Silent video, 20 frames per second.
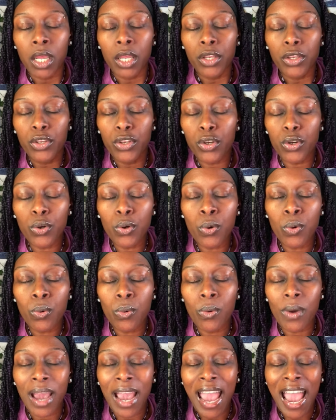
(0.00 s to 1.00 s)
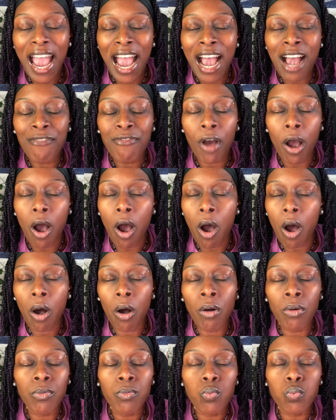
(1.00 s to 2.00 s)
You have
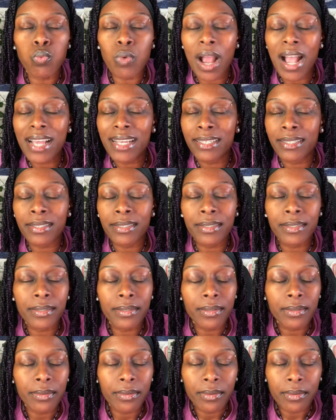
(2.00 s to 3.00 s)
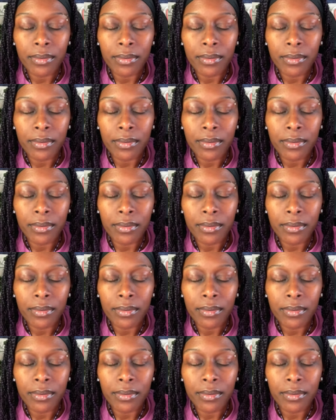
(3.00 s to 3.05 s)
all rights